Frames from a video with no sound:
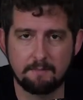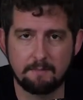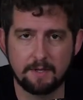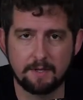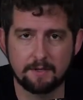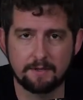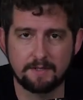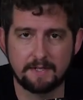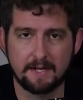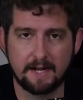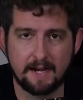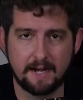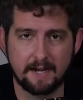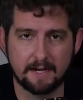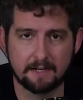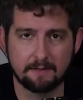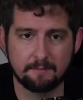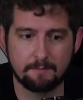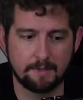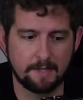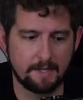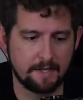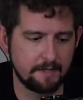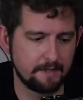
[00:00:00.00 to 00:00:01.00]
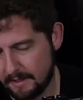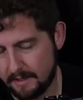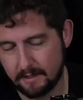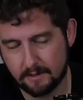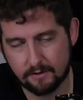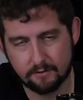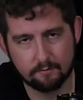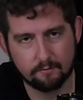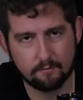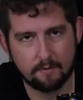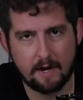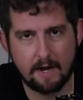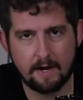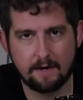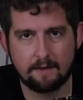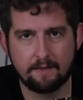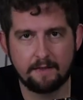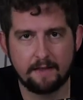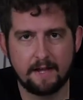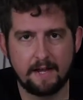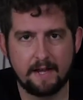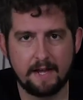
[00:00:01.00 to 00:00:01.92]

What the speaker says: build tack, but it's right on the